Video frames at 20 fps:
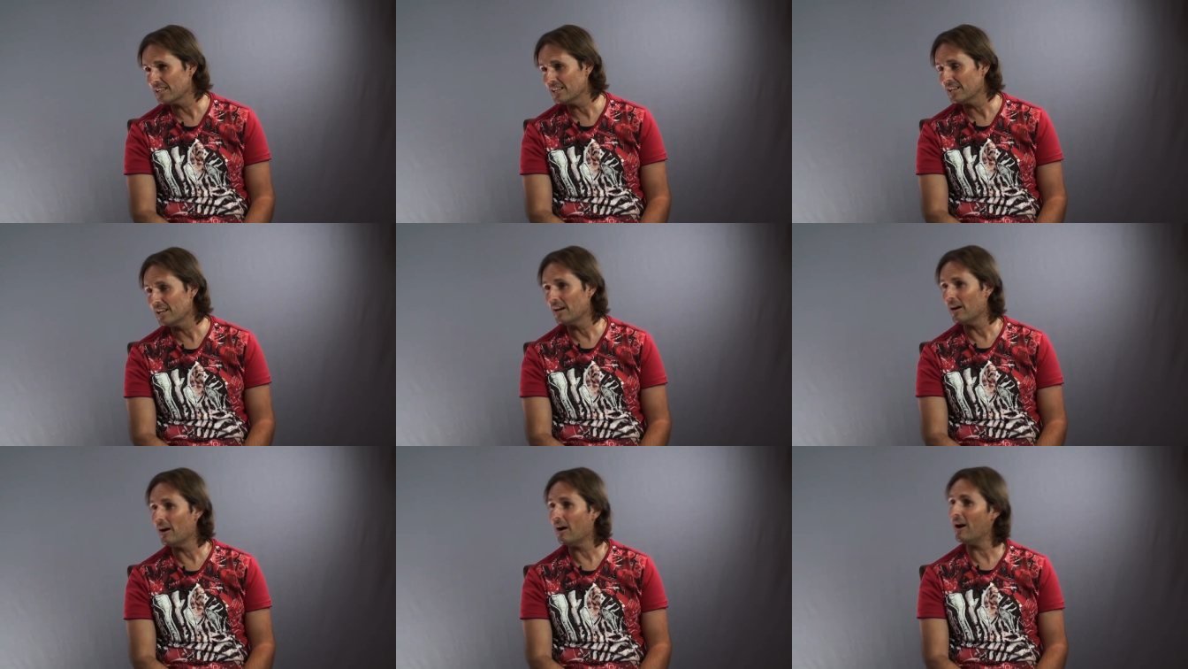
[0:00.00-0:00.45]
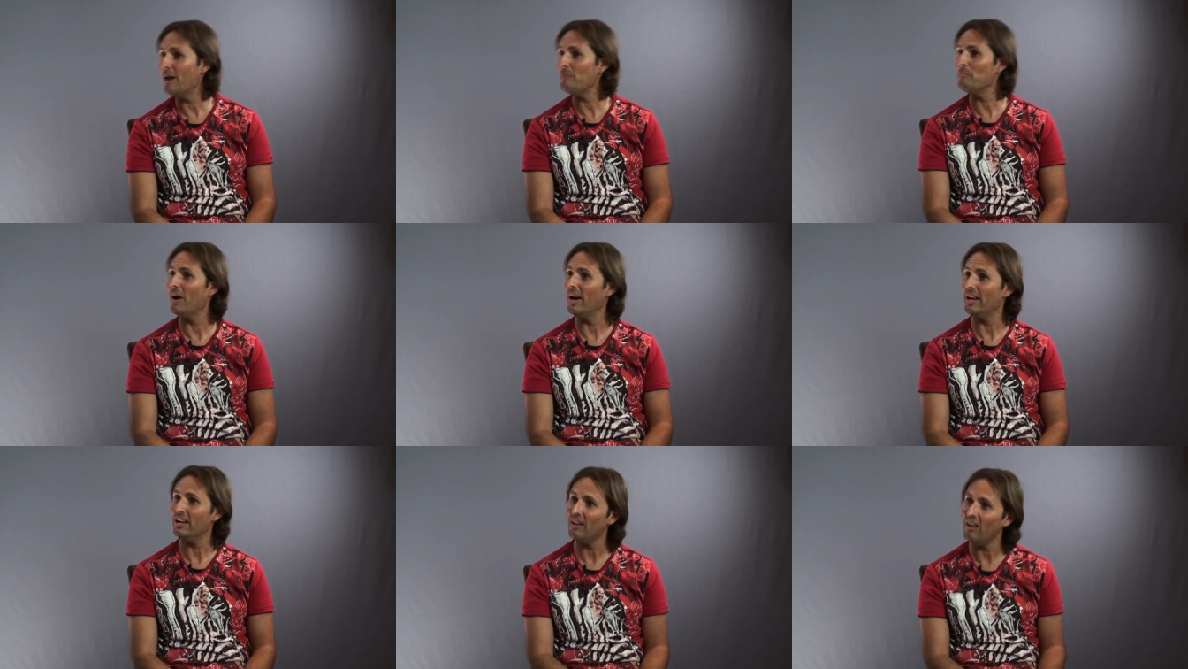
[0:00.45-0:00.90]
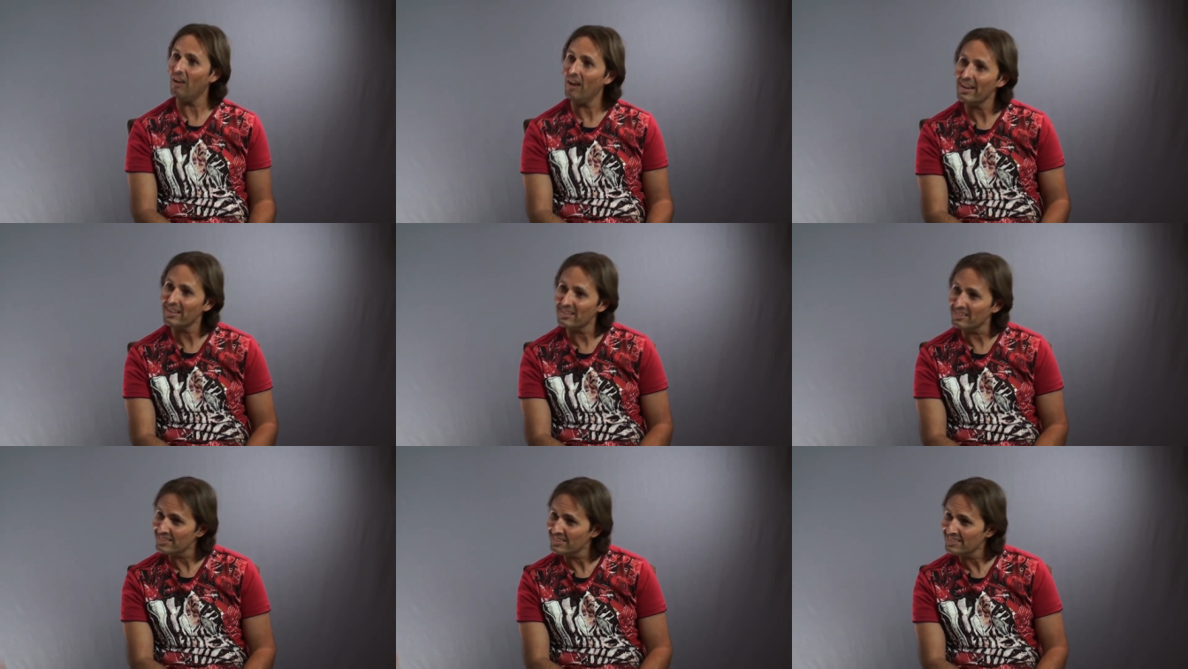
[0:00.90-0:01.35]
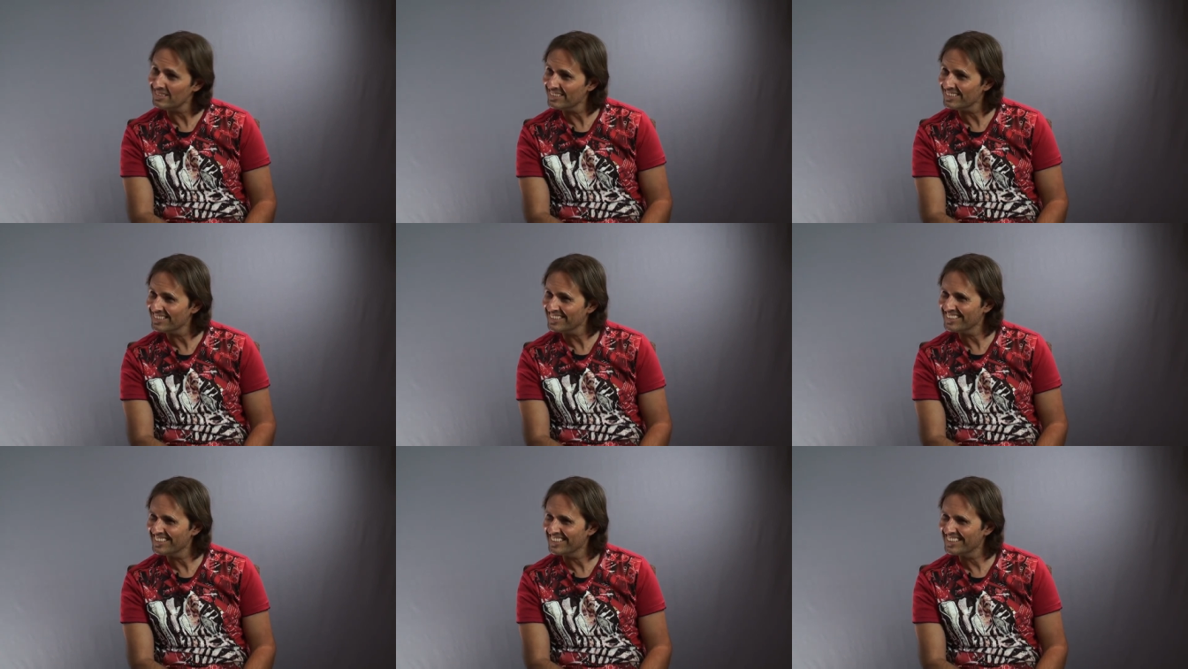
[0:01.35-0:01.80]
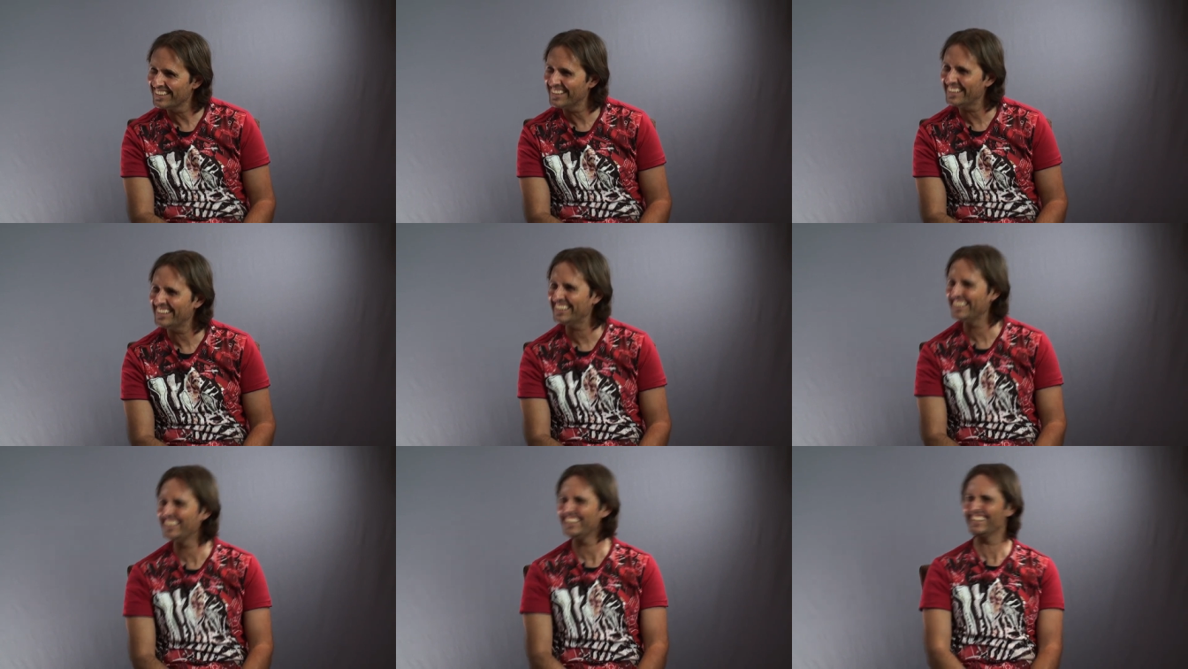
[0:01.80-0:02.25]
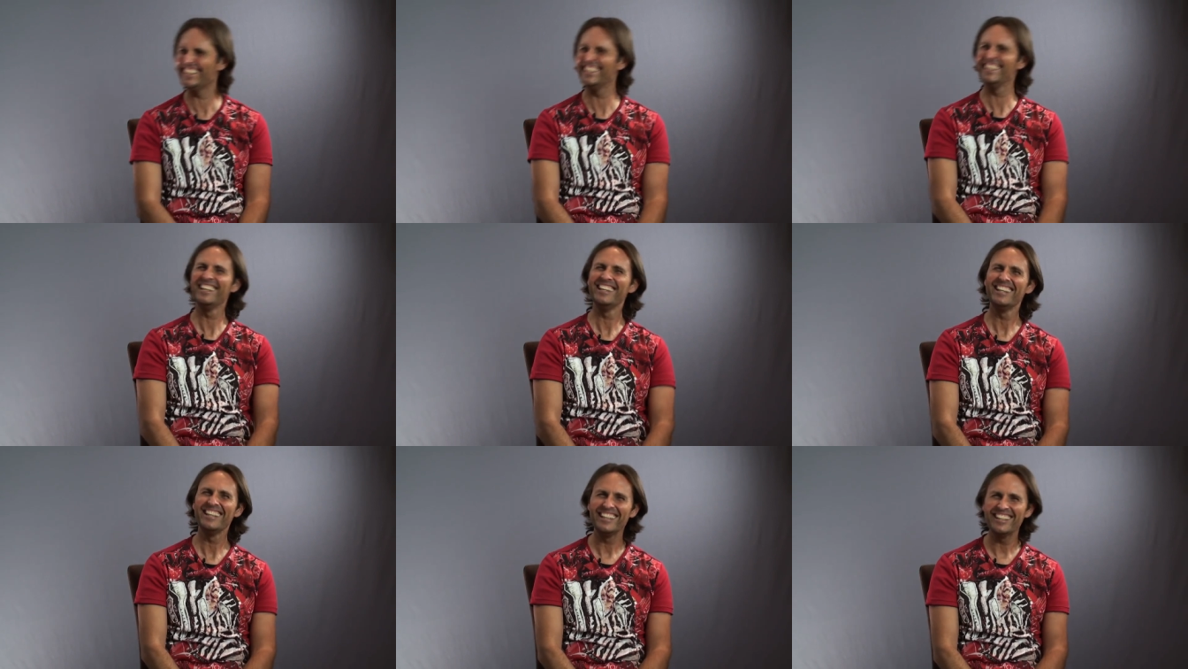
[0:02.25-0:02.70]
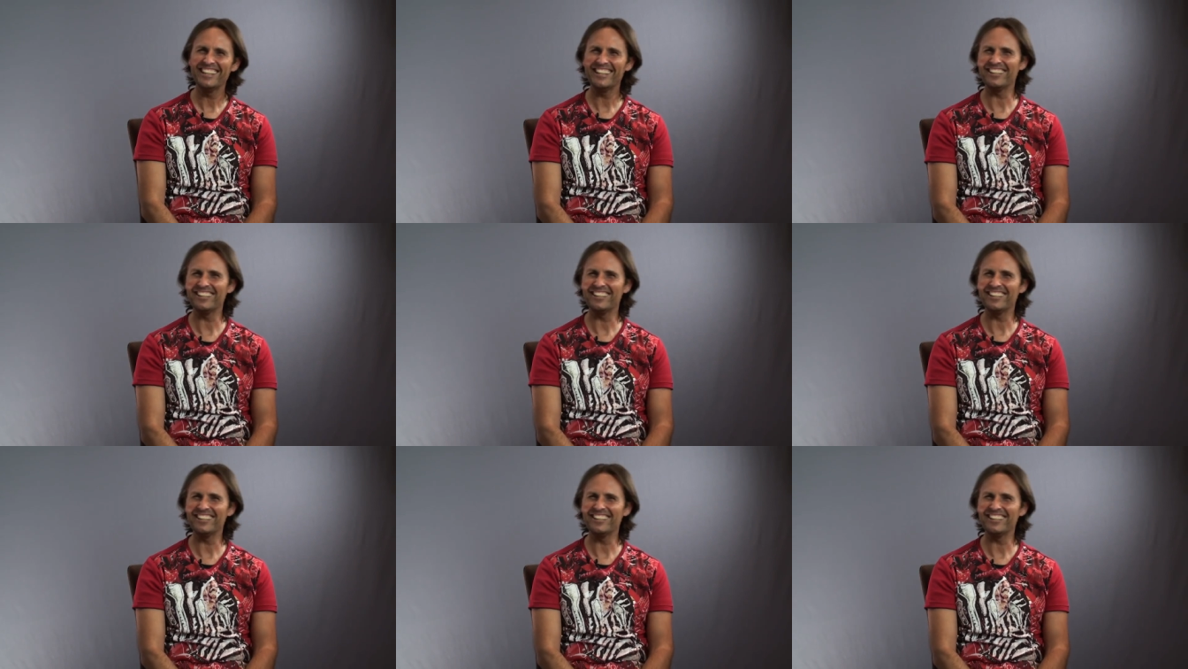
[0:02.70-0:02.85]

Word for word: Mm-hmm. I might like it. Mm-hmm.